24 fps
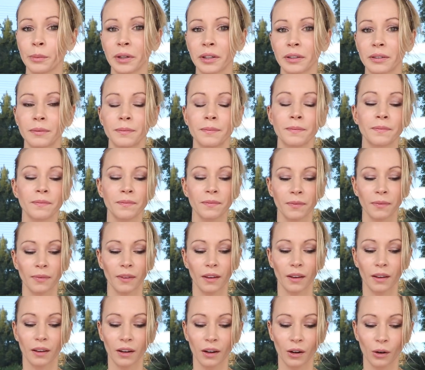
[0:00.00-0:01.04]
But
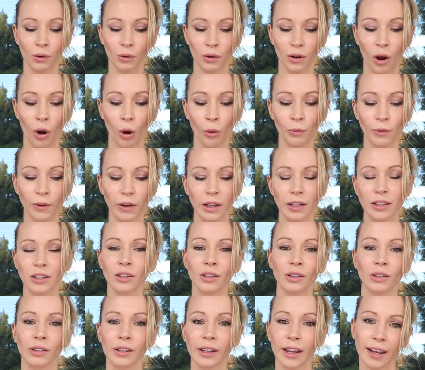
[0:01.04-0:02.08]
you know, hopefully it's
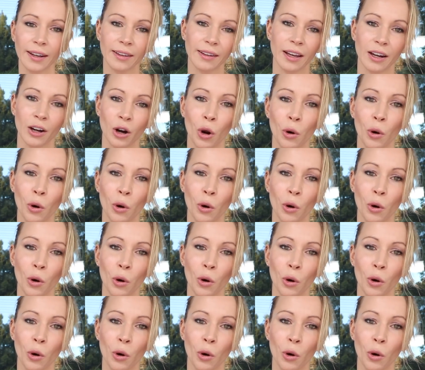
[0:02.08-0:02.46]
gonna get there.